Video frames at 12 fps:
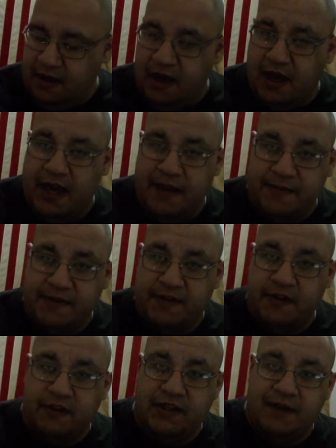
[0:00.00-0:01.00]
I am
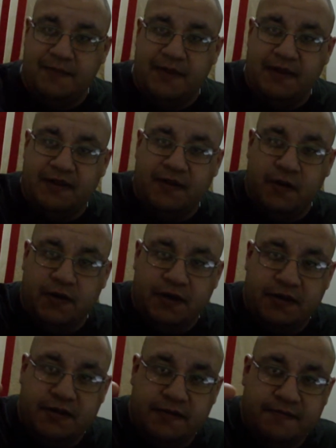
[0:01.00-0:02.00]
still dipping
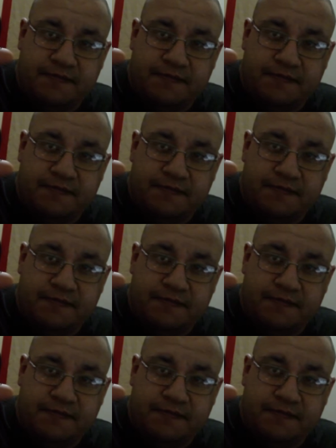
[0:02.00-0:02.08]
Stoker's.